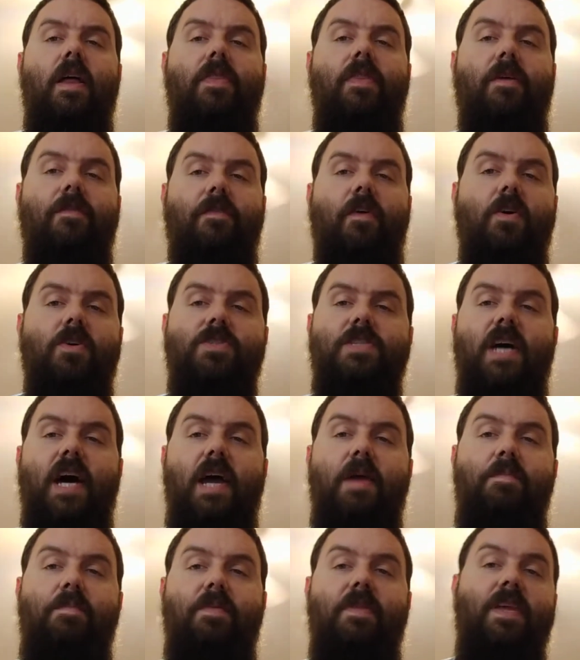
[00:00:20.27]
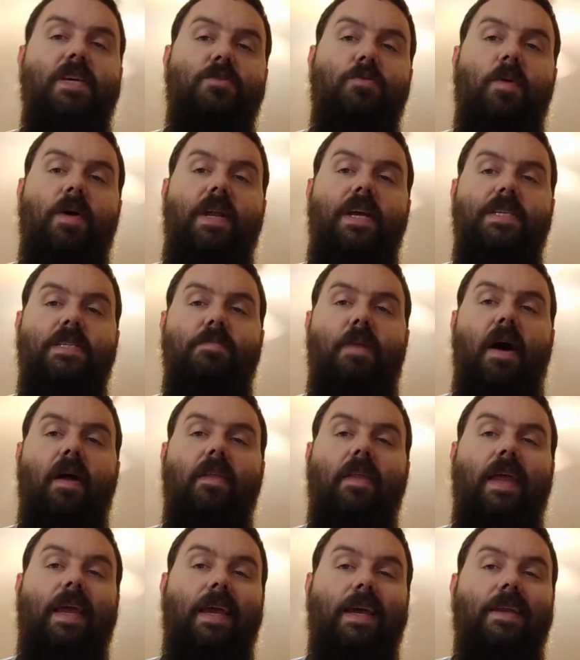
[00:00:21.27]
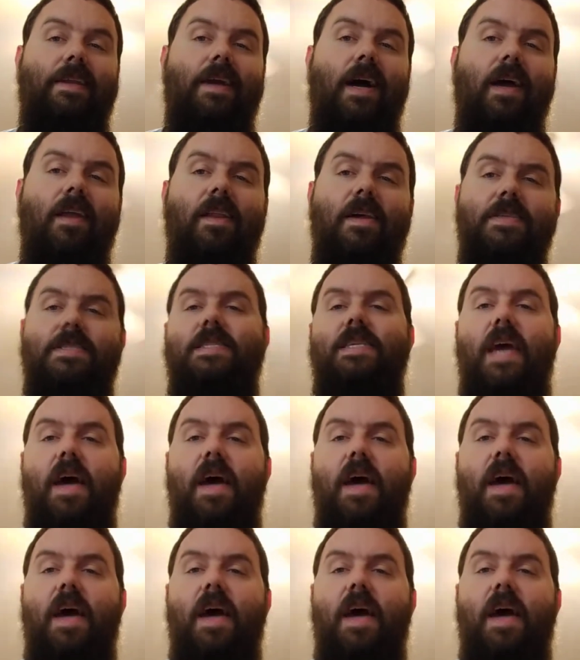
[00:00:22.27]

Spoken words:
The first type, this one is about Lincoln Douglas,